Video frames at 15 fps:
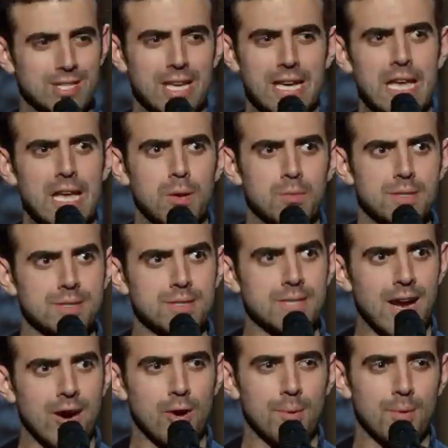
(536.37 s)
like, he was
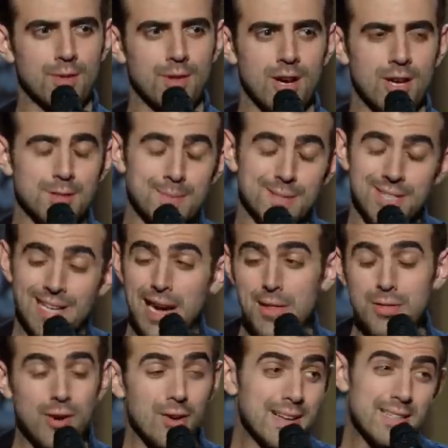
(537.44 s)
terrible, and the husband's like, I
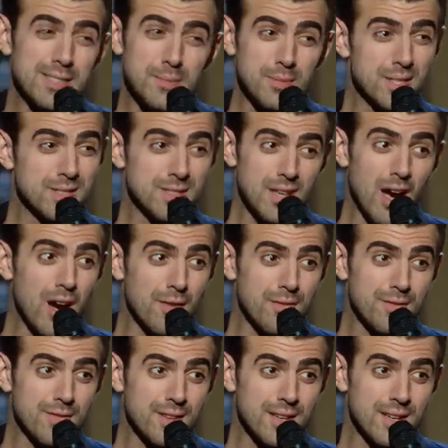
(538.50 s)
thought he had some good stuff,
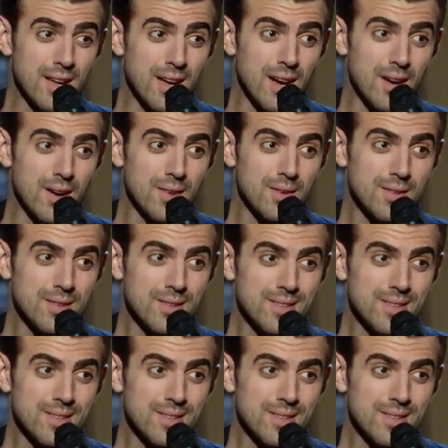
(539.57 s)
you know?